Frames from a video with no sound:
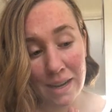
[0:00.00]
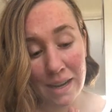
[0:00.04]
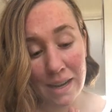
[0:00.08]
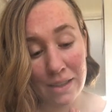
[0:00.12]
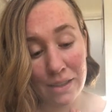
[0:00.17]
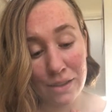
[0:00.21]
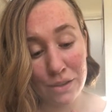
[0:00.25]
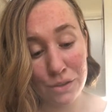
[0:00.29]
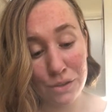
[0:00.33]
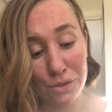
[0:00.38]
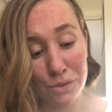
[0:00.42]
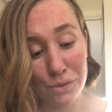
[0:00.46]

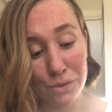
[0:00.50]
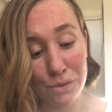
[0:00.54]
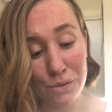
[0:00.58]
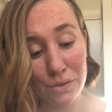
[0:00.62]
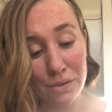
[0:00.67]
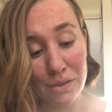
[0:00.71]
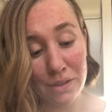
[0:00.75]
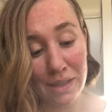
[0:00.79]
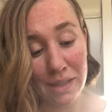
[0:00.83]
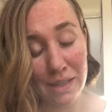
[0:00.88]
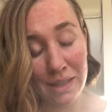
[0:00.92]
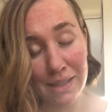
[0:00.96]
And the
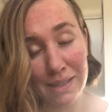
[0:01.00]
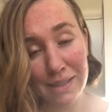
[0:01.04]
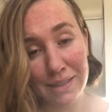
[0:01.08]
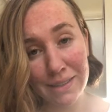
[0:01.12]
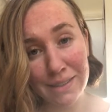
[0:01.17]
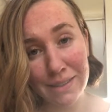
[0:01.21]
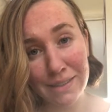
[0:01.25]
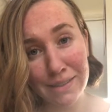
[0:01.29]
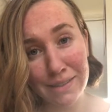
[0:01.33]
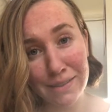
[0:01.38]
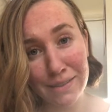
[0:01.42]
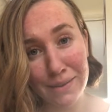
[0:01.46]
truth
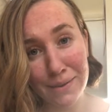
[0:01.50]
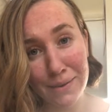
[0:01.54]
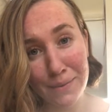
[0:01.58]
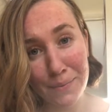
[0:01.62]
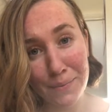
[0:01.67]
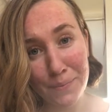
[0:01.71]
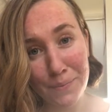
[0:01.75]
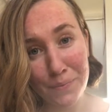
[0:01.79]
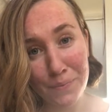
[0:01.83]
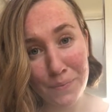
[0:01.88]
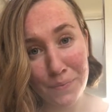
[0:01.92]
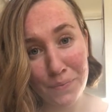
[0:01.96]
is,
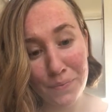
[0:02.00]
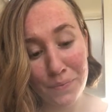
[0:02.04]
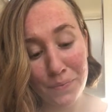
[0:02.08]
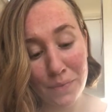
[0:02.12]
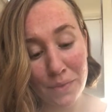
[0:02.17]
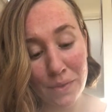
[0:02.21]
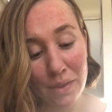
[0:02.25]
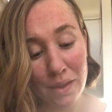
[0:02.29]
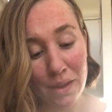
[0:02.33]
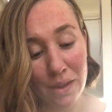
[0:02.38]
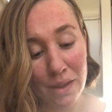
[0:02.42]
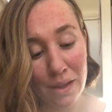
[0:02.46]

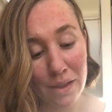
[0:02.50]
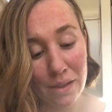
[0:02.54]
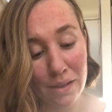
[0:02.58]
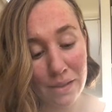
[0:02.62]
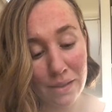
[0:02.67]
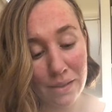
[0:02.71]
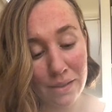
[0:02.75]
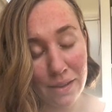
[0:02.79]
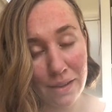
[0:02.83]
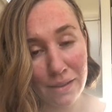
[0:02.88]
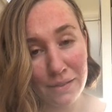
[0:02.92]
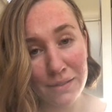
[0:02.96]

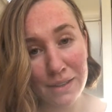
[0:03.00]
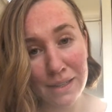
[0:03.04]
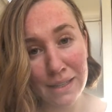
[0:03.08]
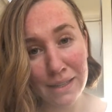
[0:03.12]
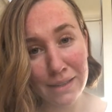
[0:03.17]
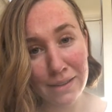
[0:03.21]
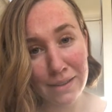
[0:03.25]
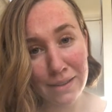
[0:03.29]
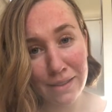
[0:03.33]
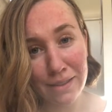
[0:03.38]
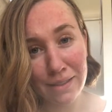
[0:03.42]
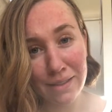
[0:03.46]

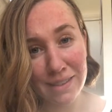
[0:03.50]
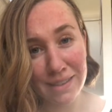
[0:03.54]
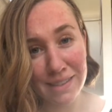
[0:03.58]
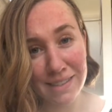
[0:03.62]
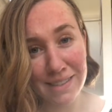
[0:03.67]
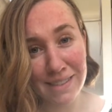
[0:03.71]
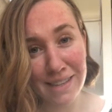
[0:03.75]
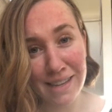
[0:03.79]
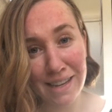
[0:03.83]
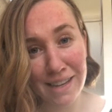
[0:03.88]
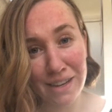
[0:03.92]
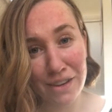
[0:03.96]
loving the
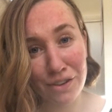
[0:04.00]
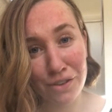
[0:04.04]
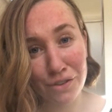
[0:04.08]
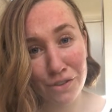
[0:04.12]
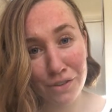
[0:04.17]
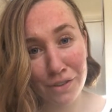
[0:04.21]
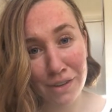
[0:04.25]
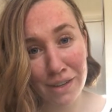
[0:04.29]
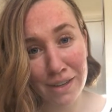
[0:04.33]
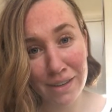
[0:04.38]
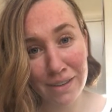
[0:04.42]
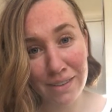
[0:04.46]
skin
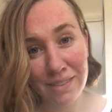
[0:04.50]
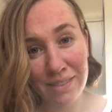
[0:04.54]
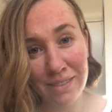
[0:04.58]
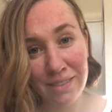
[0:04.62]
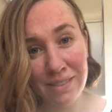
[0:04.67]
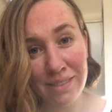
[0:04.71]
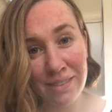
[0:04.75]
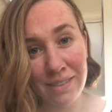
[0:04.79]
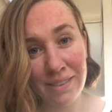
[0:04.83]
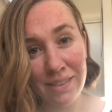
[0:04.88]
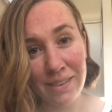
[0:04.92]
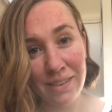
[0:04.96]
you're in
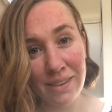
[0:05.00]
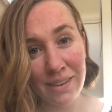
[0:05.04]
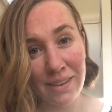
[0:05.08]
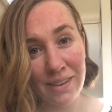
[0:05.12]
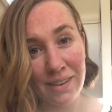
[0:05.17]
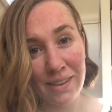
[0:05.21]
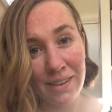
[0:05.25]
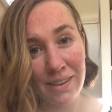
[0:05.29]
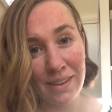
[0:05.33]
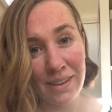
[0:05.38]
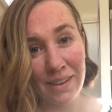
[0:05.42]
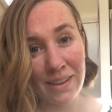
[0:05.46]

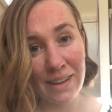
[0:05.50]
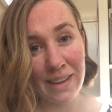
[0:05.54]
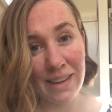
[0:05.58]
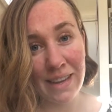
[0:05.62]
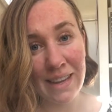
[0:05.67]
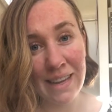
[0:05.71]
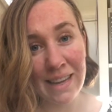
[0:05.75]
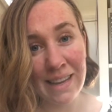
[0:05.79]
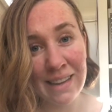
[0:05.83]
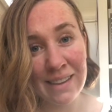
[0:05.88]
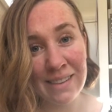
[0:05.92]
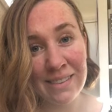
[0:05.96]

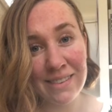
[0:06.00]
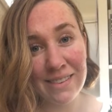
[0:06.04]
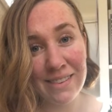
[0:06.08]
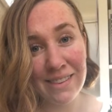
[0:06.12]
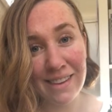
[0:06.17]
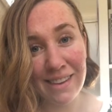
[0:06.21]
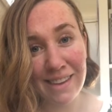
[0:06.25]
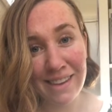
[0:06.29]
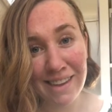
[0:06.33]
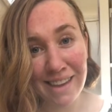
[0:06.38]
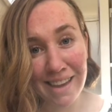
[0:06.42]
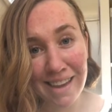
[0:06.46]
is
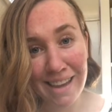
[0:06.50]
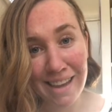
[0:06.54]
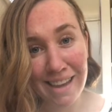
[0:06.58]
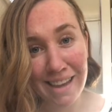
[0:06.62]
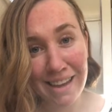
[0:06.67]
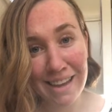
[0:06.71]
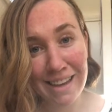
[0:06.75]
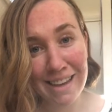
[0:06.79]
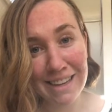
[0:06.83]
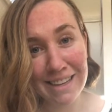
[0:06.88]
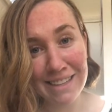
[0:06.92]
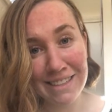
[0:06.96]
the
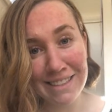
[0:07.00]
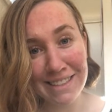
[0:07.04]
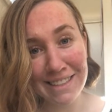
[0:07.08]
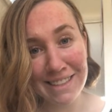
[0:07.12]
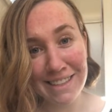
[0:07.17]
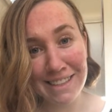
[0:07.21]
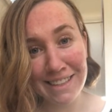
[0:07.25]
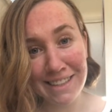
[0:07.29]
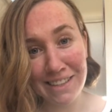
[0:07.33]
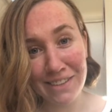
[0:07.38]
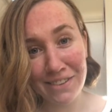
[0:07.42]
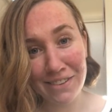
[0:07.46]
key to
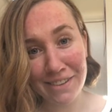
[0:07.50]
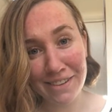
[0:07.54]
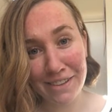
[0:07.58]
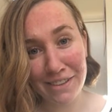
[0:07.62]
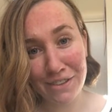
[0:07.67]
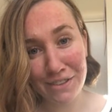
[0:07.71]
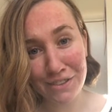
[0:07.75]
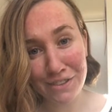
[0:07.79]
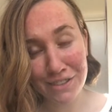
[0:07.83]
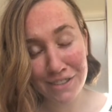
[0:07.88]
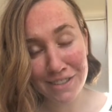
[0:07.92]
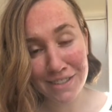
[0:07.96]

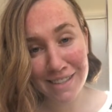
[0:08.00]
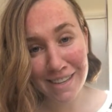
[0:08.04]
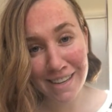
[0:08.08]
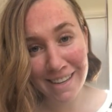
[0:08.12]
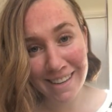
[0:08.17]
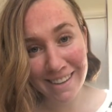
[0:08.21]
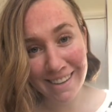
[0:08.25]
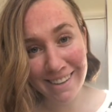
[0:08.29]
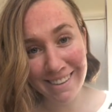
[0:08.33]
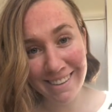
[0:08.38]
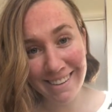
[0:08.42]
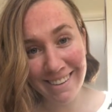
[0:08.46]
clearing your
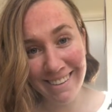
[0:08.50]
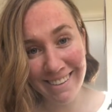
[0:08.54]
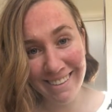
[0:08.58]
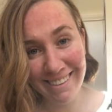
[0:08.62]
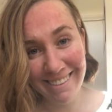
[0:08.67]
skin.